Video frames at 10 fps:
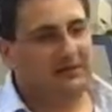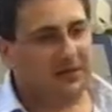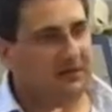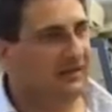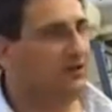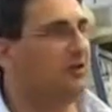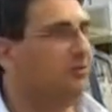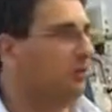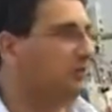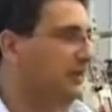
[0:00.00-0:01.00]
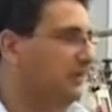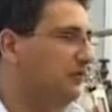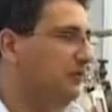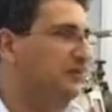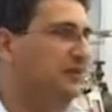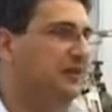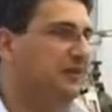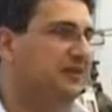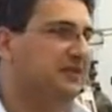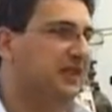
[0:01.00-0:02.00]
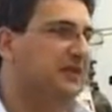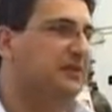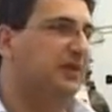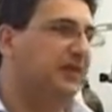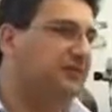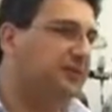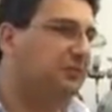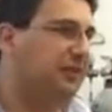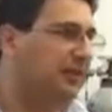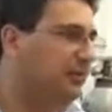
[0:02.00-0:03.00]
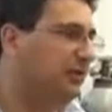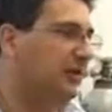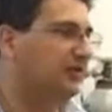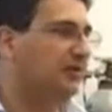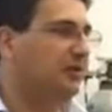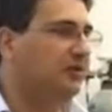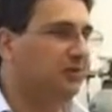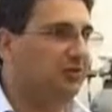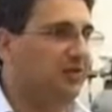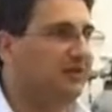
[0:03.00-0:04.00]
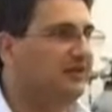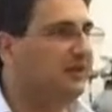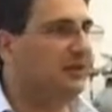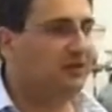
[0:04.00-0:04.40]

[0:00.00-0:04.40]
treat the component from various sides, we have to manipulate the component